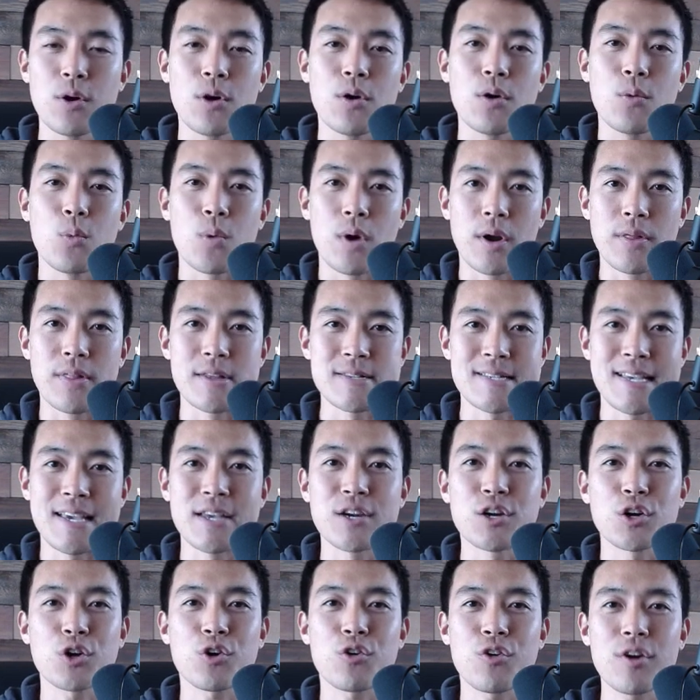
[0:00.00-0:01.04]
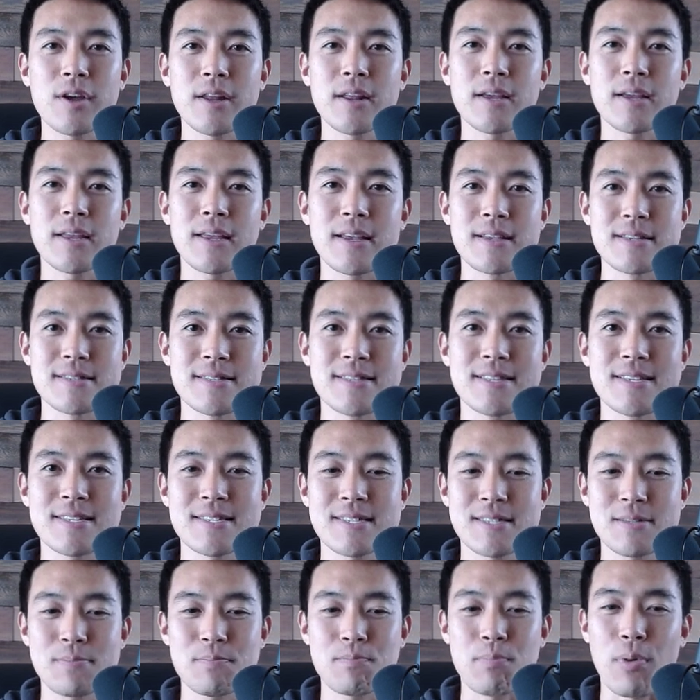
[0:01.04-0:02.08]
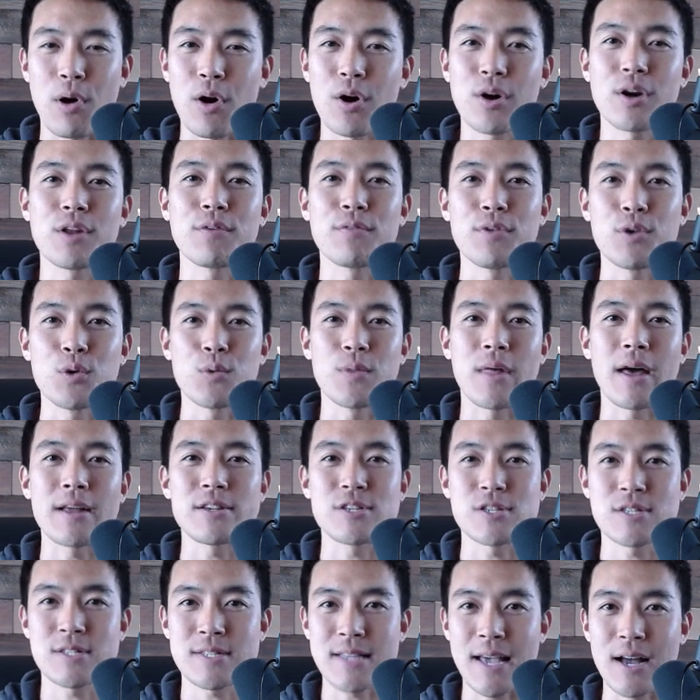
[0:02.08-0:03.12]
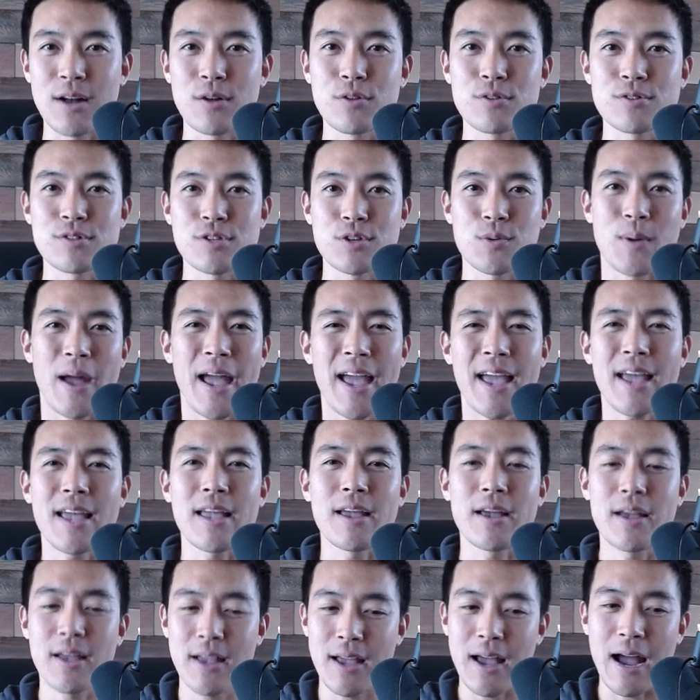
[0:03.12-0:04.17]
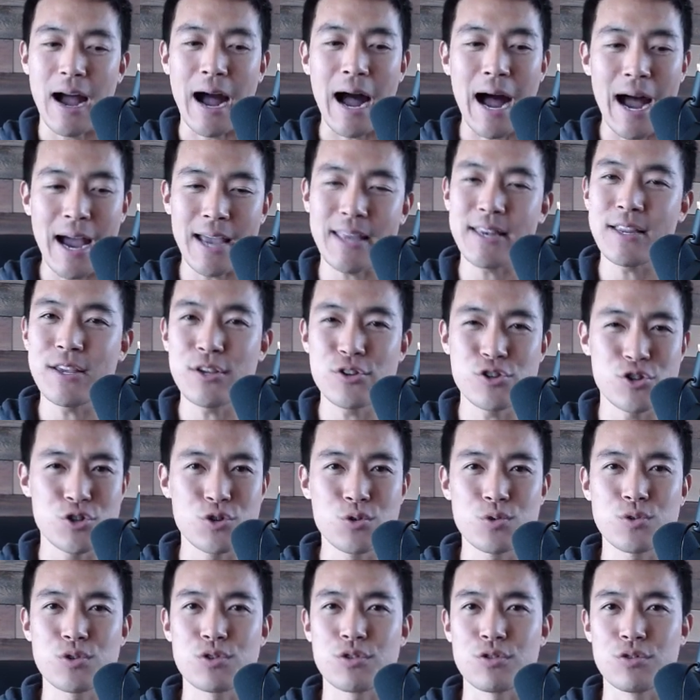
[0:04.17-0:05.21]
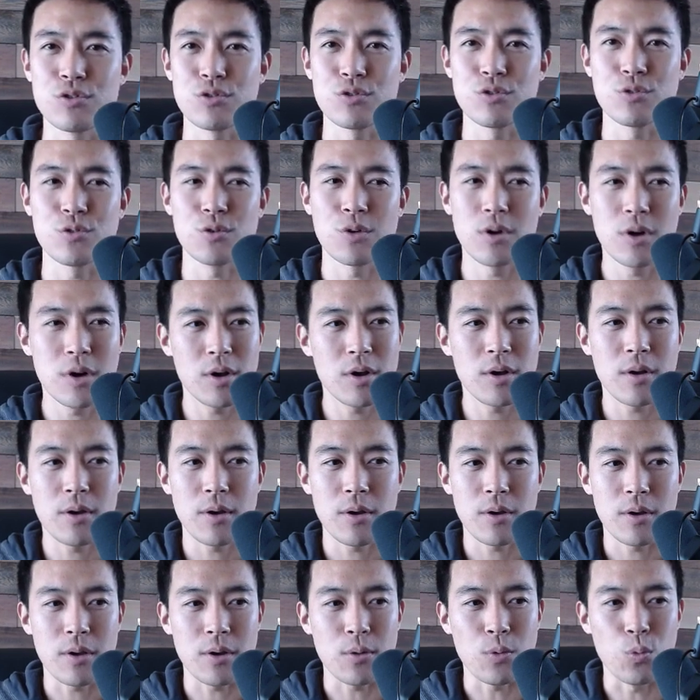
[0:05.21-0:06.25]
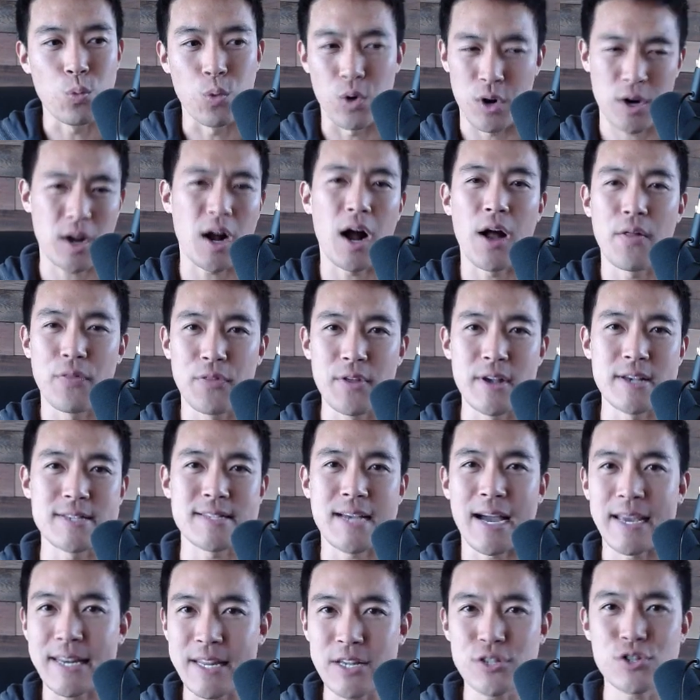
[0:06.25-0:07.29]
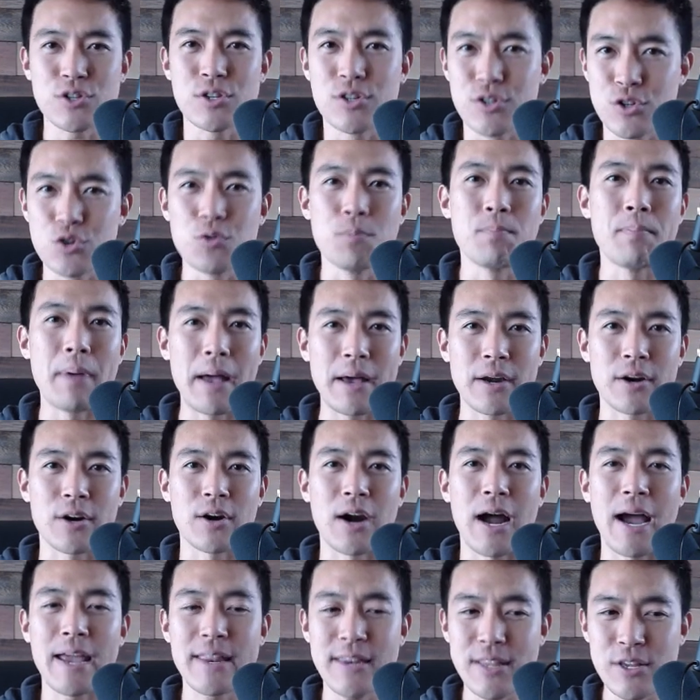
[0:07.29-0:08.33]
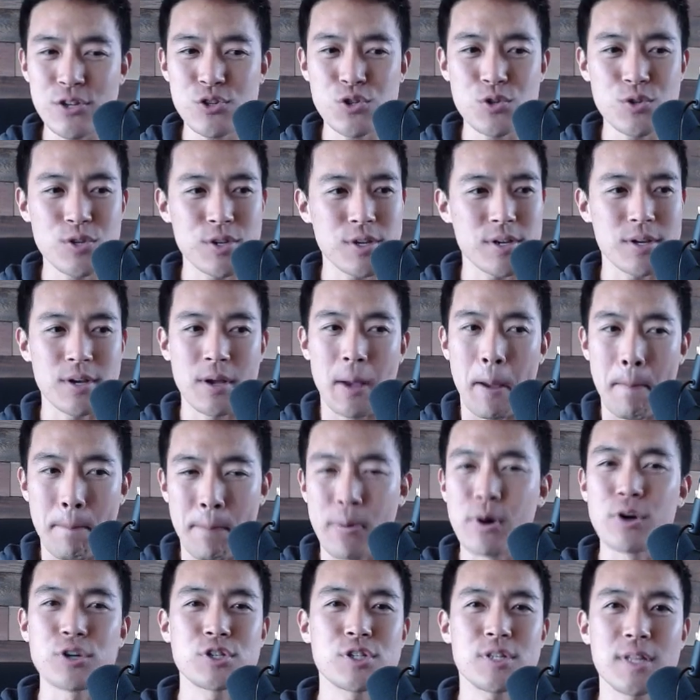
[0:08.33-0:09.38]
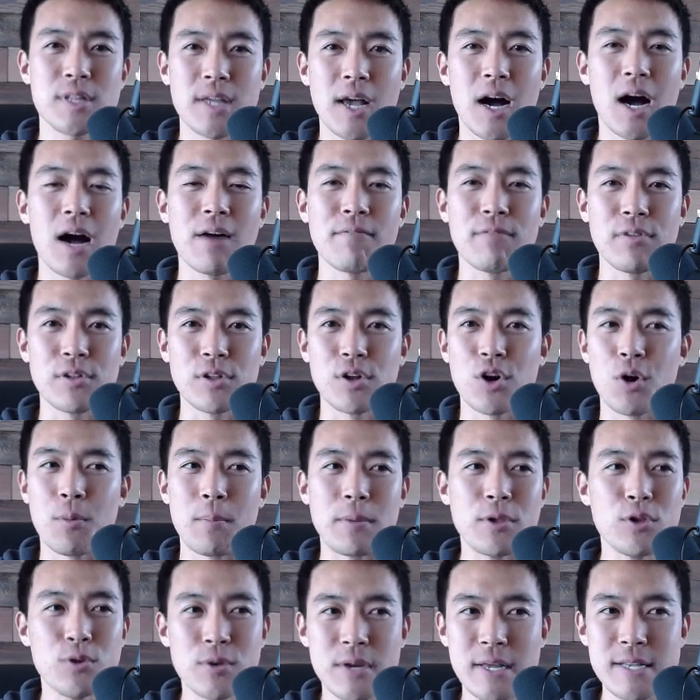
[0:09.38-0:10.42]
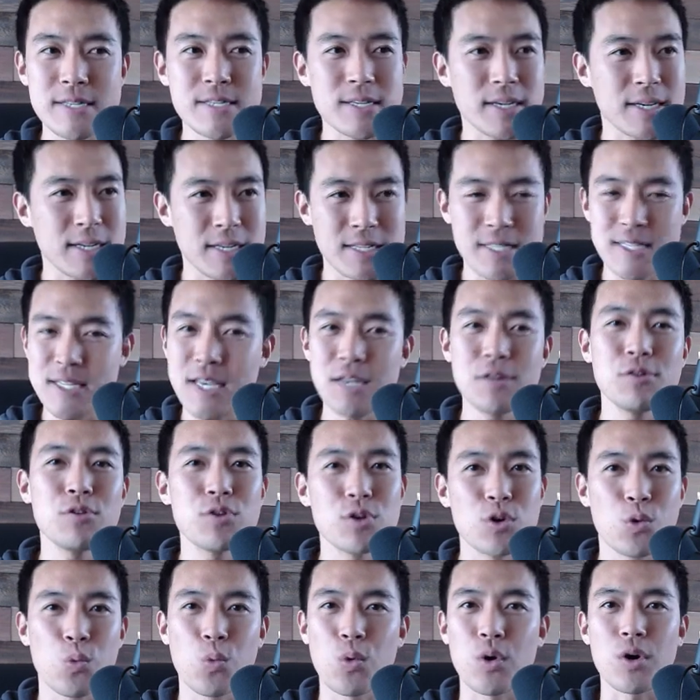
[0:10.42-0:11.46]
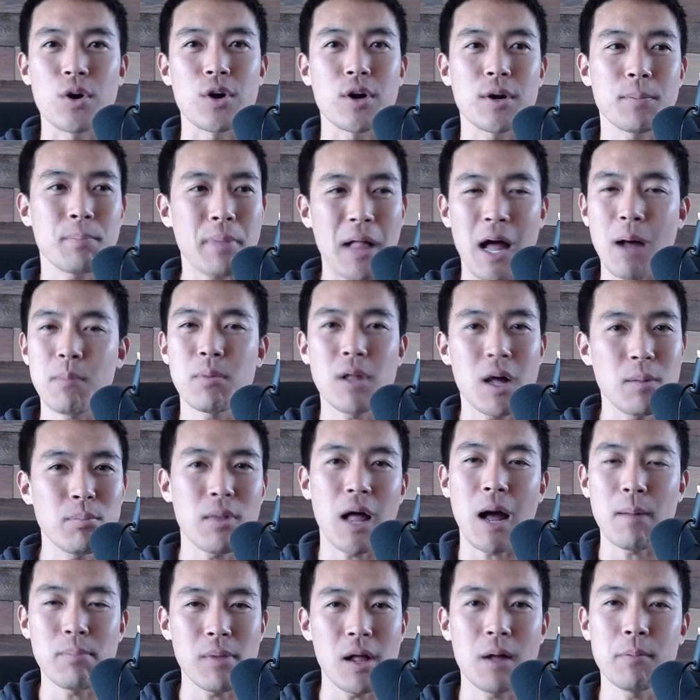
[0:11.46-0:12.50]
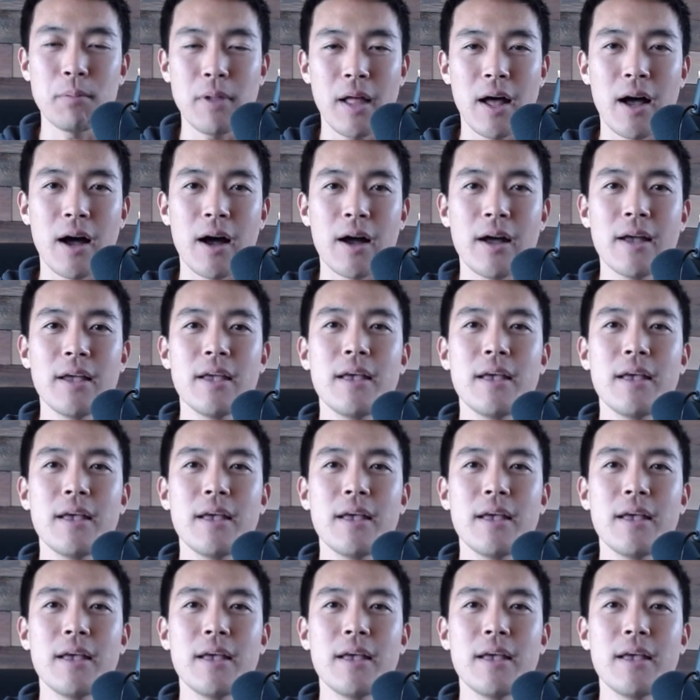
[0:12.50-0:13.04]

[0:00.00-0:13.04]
where this inner critic is this part of you that just tells you, hey, I need you to work on this. I need you to do better. I need you to push the envelope. You need to continue to work, blah, blah, blah, blah, blah,